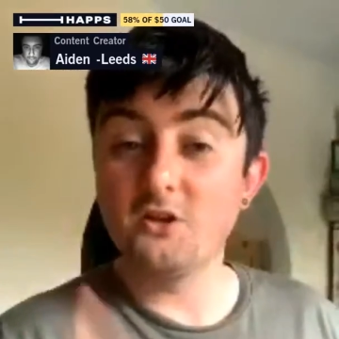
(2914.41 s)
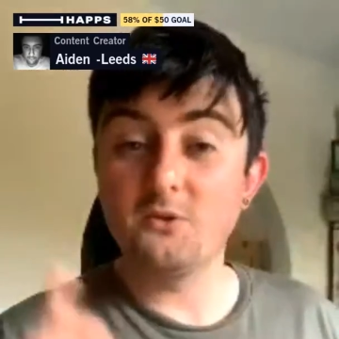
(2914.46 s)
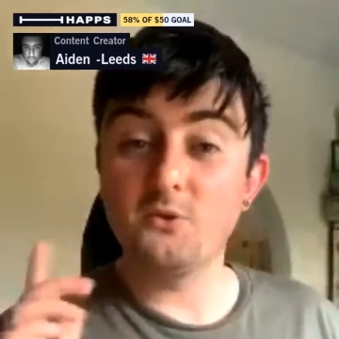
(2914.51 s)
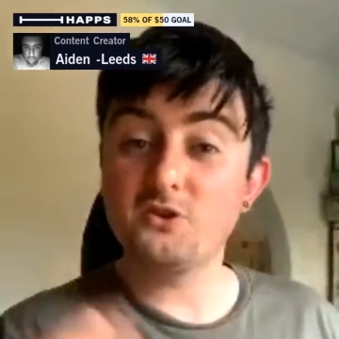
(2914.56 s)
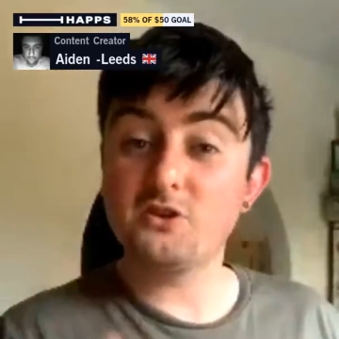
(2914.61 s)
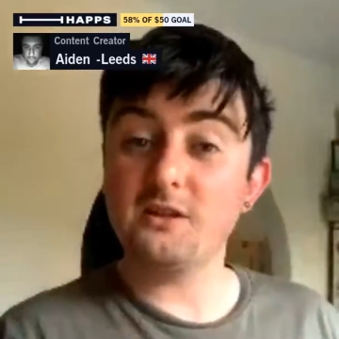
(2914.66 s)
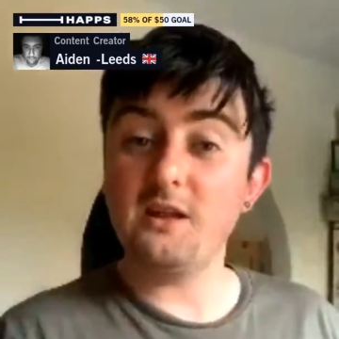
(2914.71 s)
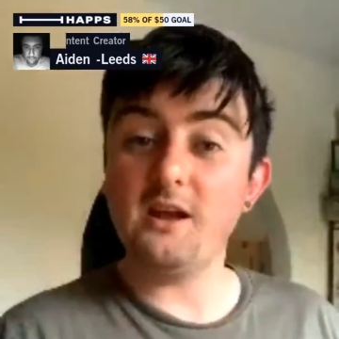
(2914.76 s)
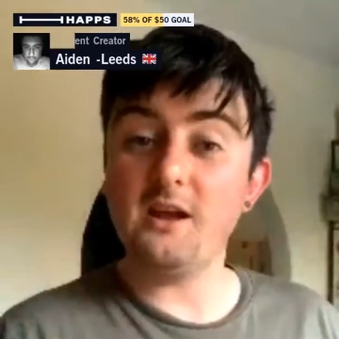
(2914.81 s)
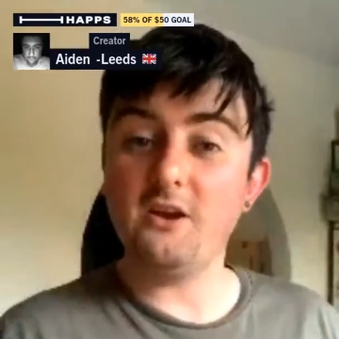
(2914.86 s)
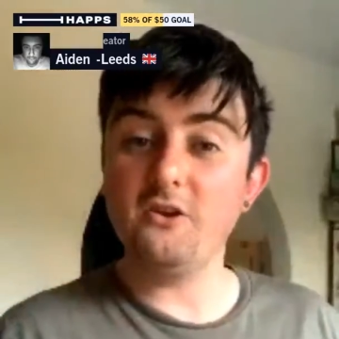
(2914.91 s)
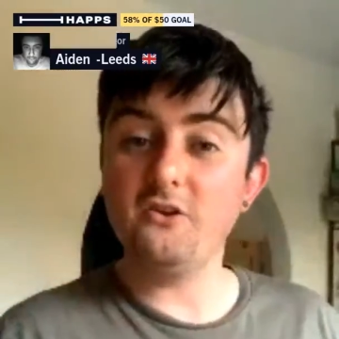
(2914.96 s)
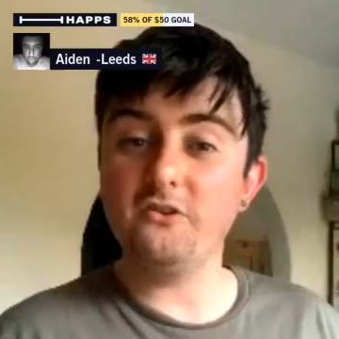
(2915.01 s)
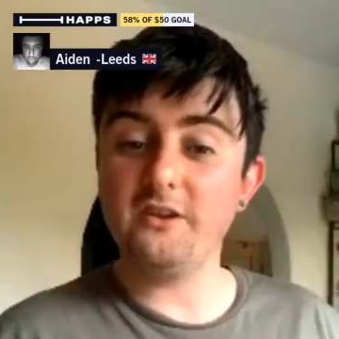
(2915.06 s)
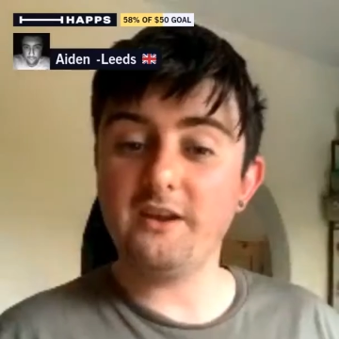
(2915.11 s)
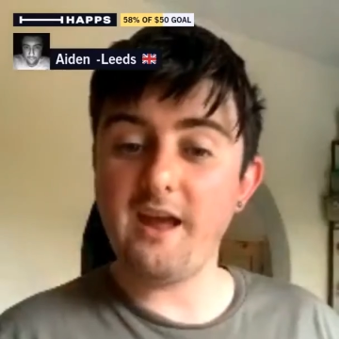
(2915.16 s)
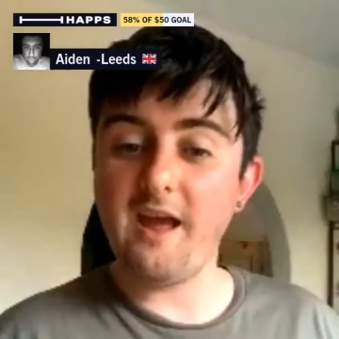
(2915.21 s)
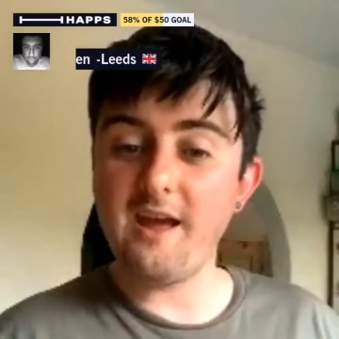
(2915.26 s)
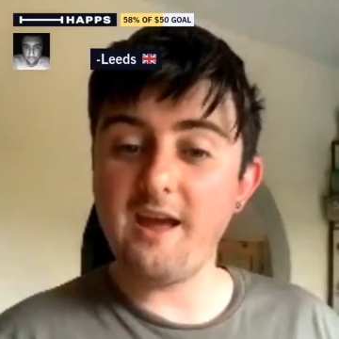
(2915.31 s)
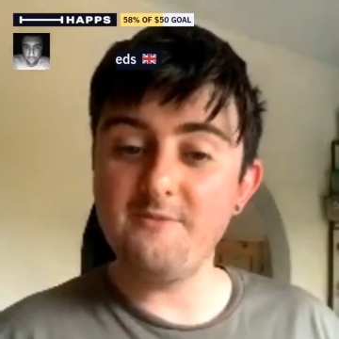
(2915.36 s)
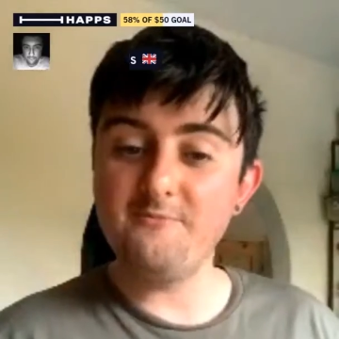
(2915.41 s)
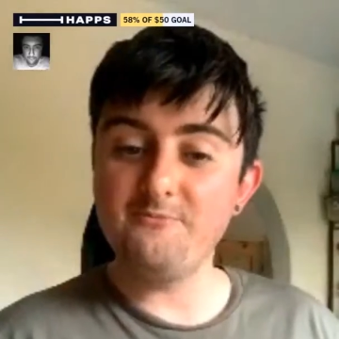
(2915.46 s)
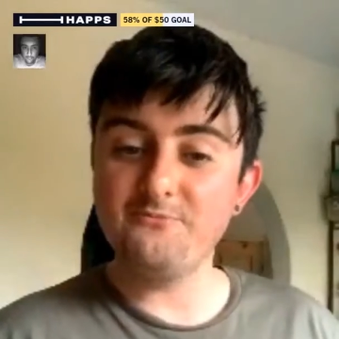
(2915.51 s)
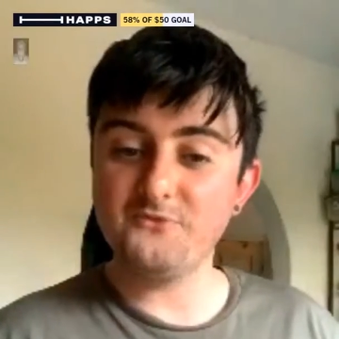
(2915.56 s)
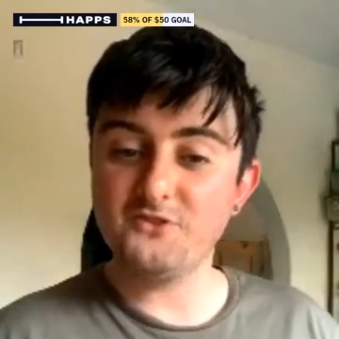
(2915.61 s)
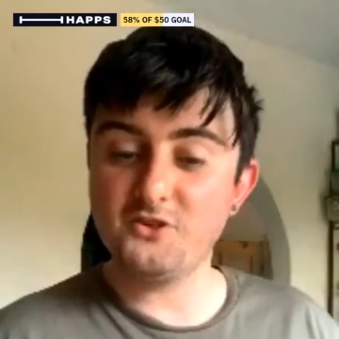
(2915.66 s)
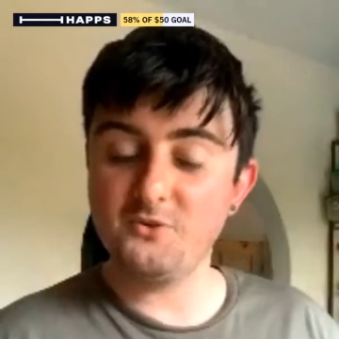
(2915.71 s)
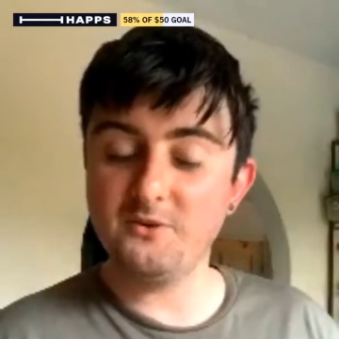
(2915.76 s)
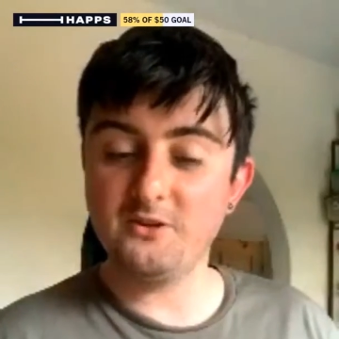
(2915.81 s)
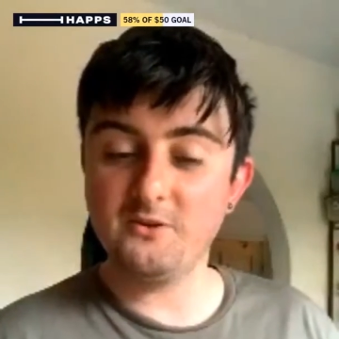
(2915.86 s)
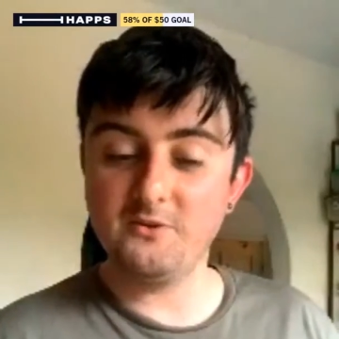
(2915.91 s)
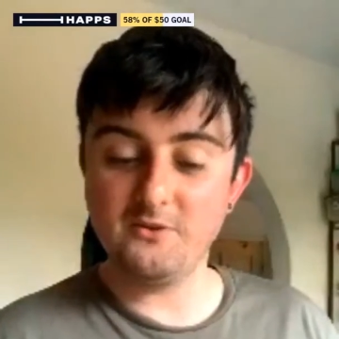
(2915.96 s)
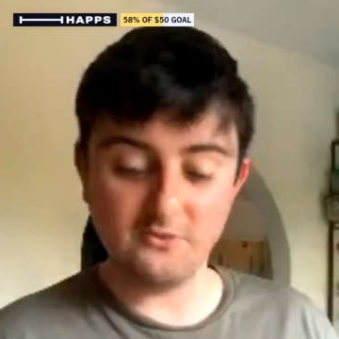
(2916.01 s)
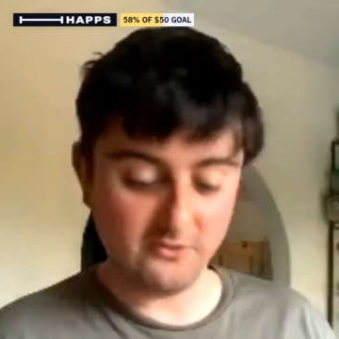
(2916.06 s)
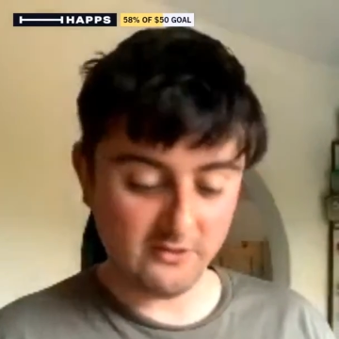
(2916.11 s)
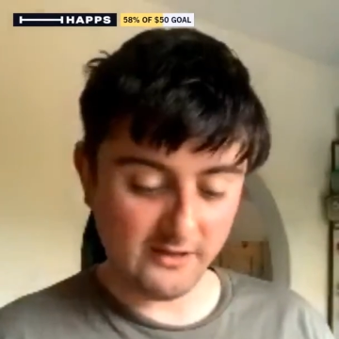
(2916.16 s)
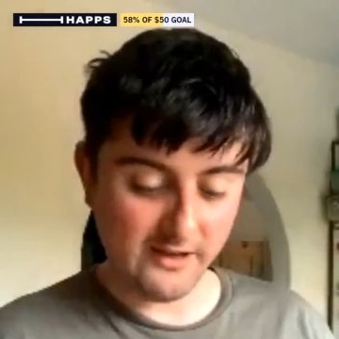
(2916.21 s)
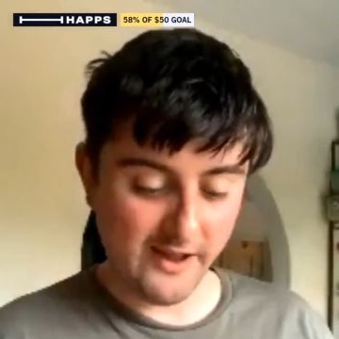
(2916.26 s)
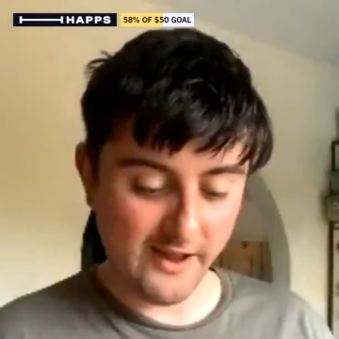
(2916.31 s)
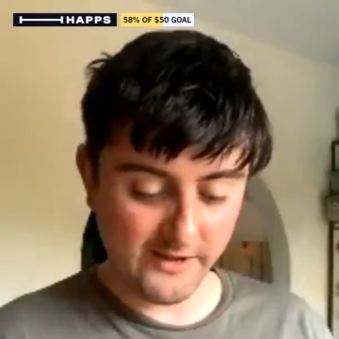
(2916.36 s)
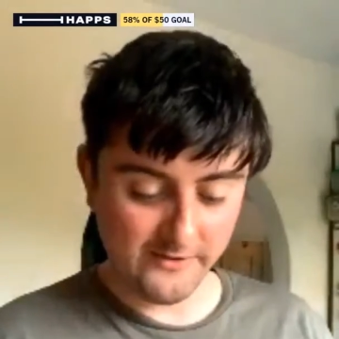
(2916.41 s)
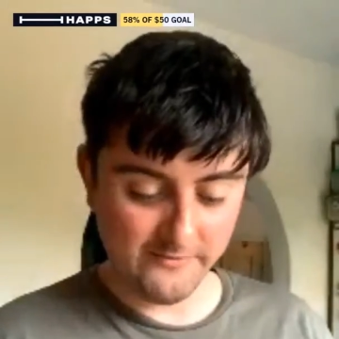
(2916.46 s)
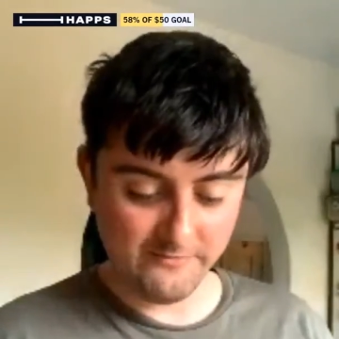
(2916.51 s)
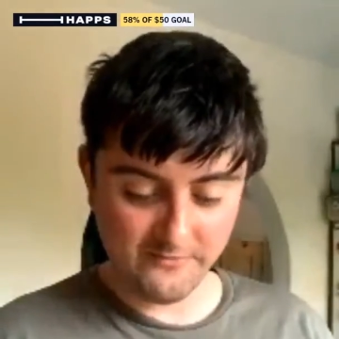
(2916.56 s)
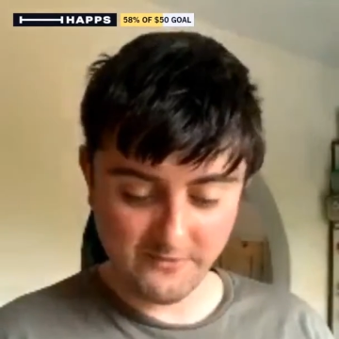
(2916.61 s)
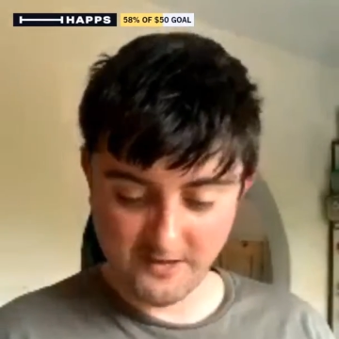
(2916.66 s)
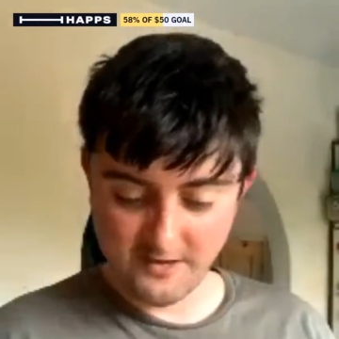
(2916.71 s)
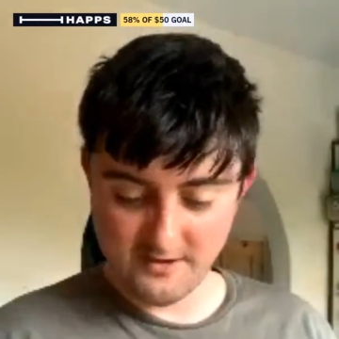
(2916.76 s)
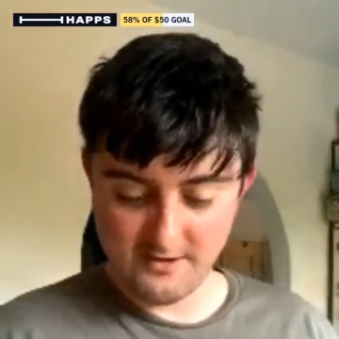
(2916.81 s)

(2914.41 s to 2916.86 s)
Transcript: Would you like another game? Should we do another game?